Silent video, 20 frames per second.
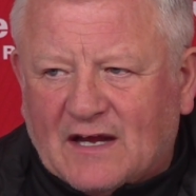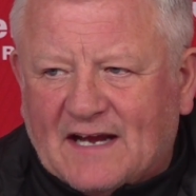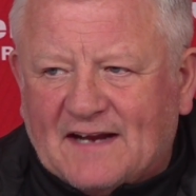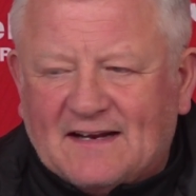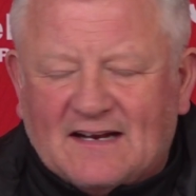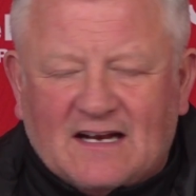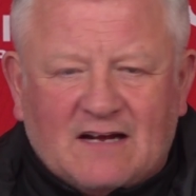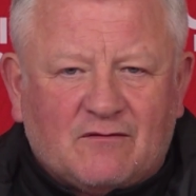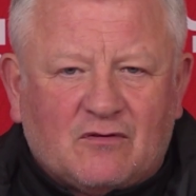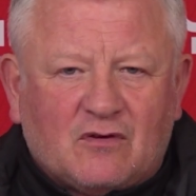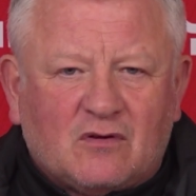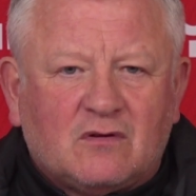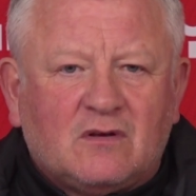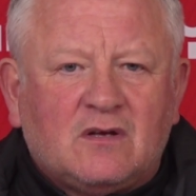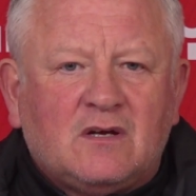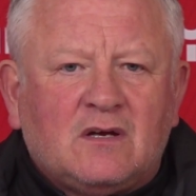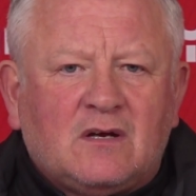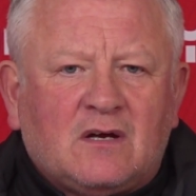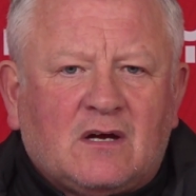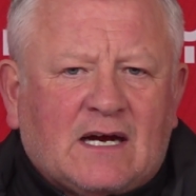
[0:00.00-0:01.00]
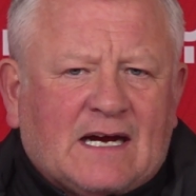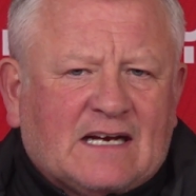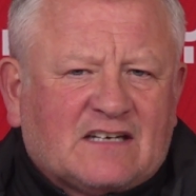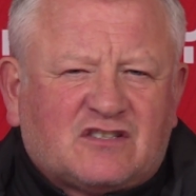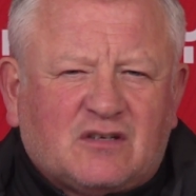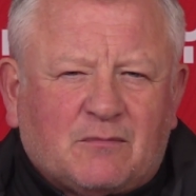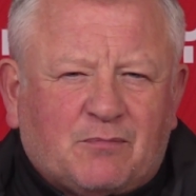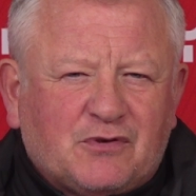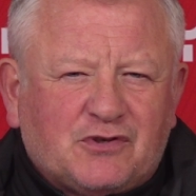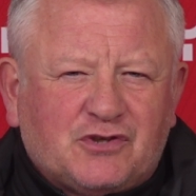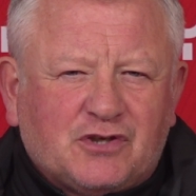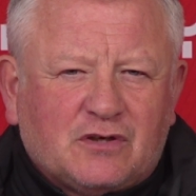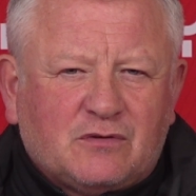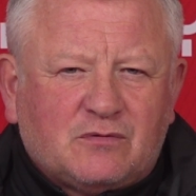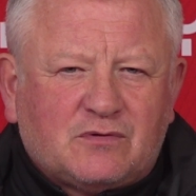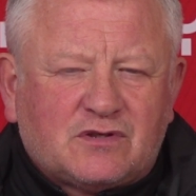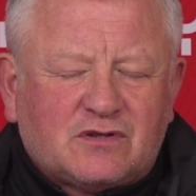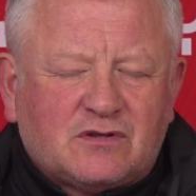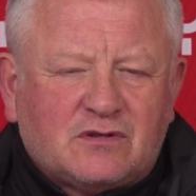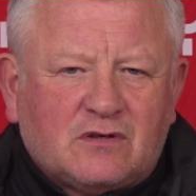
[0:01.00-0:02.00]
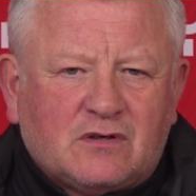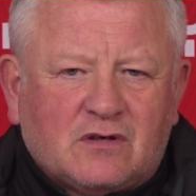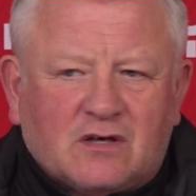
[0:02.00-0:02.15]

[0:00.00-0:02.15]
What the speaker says: at any level has to produce.